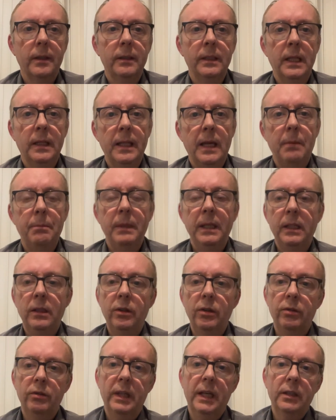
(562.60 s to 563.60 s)
Now
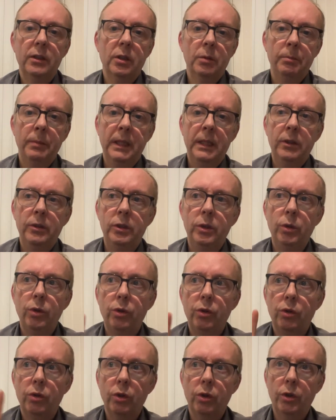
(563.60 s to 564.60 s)
that can mean you
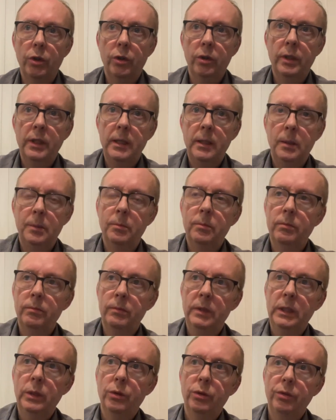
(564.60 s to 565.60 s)
saw him,
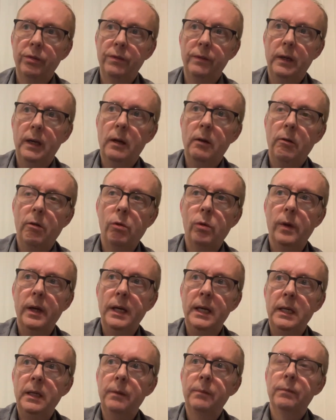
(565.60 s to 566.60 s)
he was far
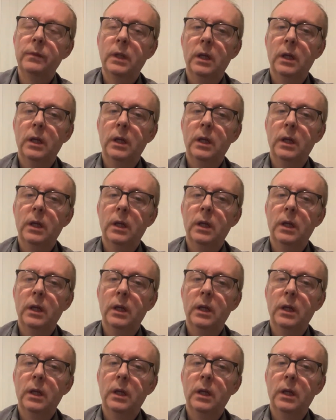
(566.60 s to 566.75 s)
away,